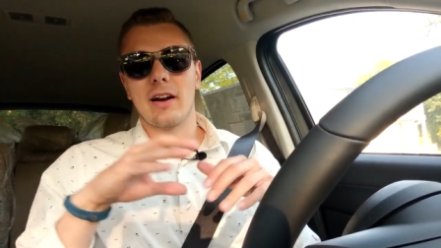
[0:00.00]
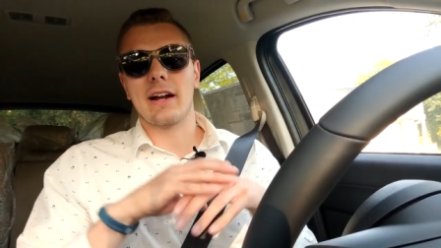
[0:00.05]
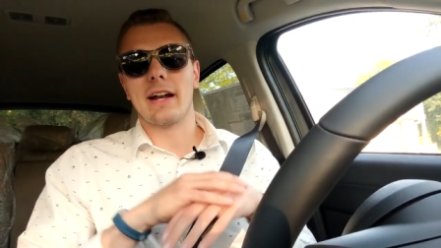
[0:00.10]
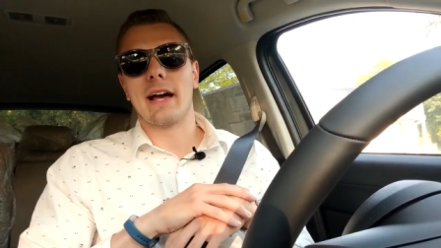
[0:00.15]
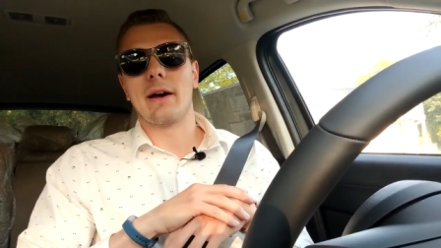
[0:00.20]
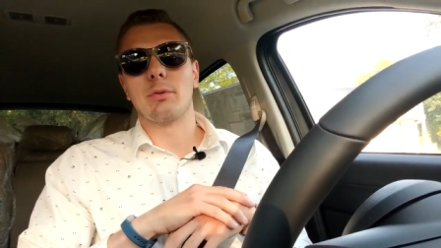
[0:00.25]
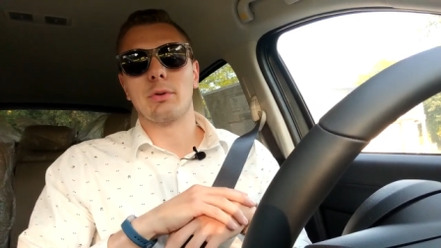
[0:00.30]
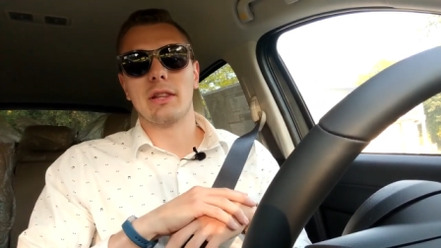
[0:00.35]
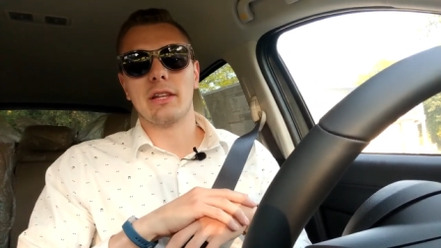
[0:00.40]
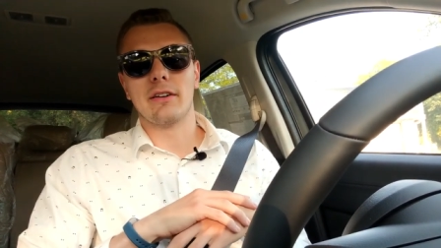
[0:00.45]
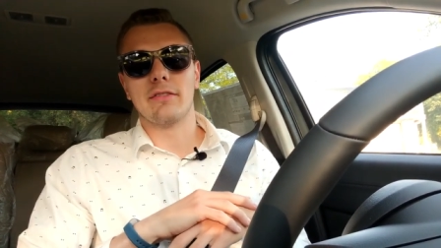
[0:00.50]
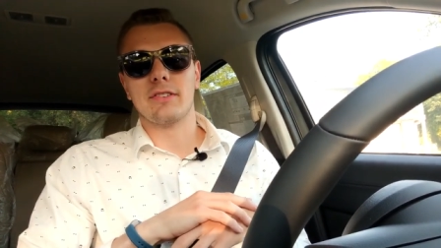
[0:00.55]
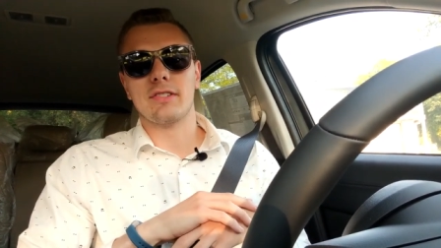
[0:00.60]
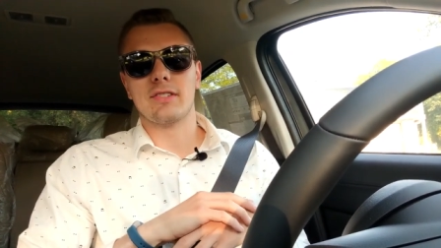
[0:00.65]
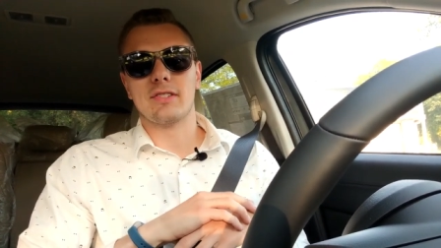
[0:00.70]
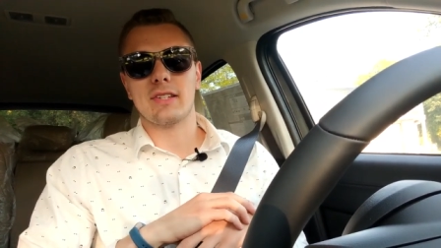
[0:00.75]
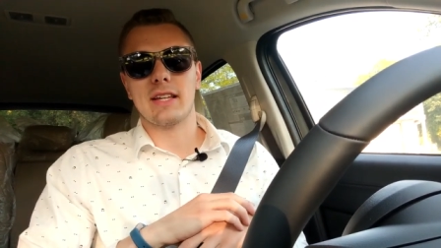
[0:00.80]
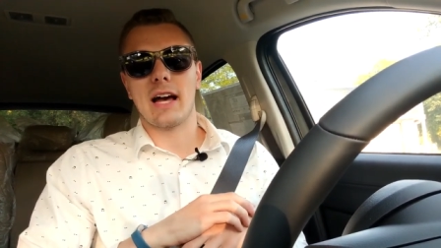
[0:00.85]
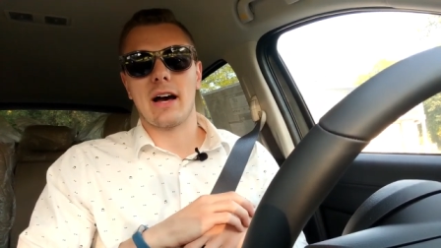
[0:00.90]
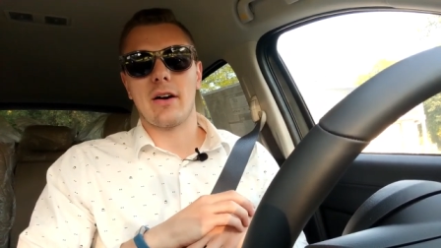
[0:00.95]
and I would love to
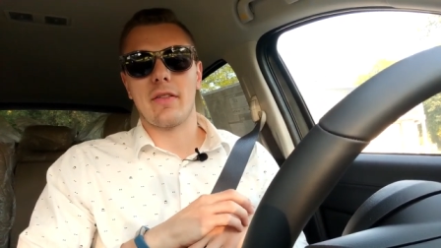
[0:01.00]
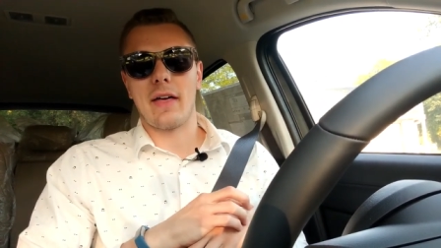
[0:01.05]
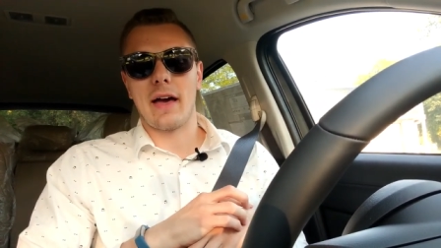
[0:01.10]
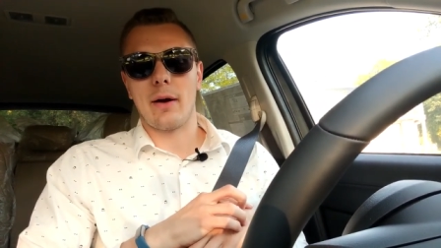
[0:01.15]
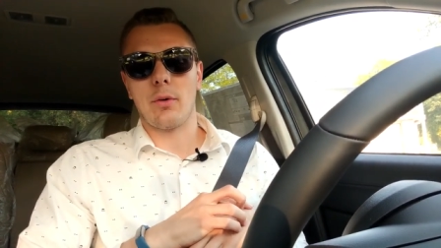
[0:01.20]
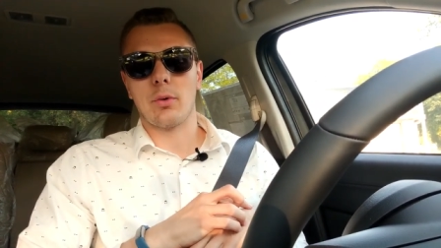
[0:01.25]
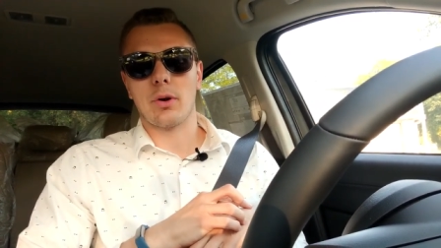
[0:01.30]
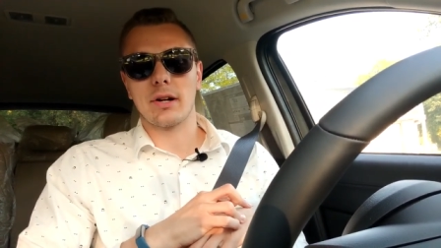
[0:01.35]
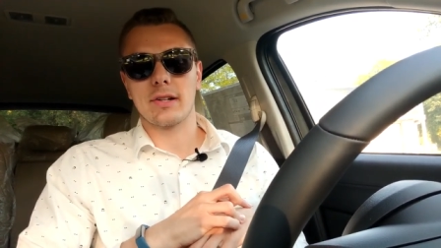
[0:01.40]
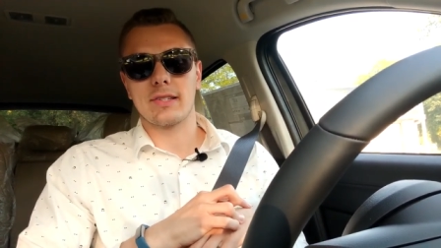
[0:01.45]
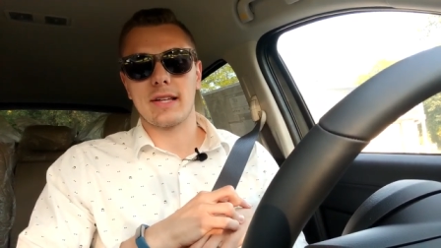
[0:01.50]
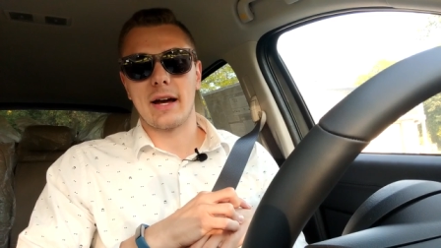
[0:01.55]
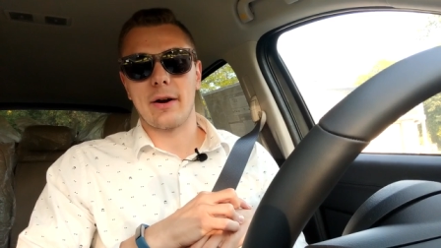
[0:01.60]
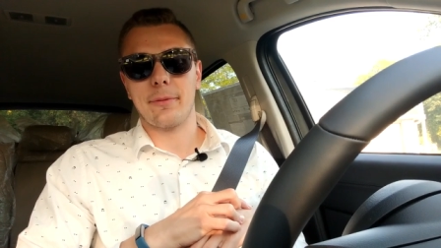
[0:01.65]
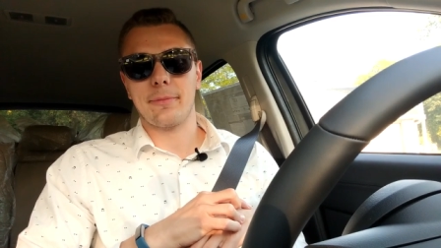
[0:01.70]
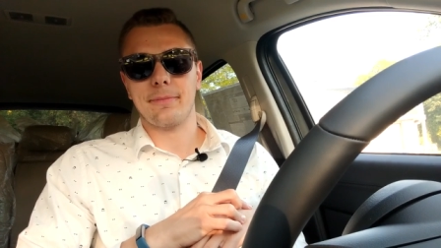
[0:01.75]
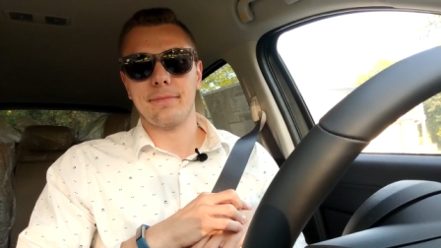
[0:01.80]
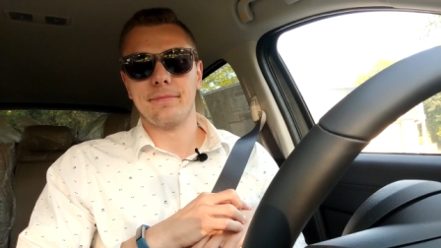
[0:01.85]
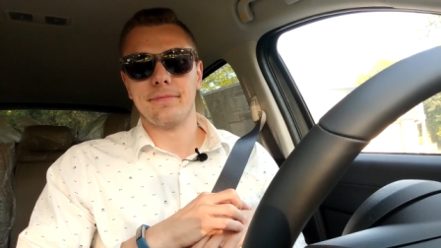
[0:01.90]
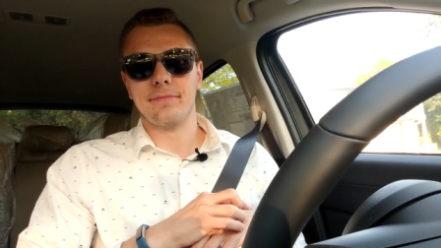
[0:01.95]
see how that works out.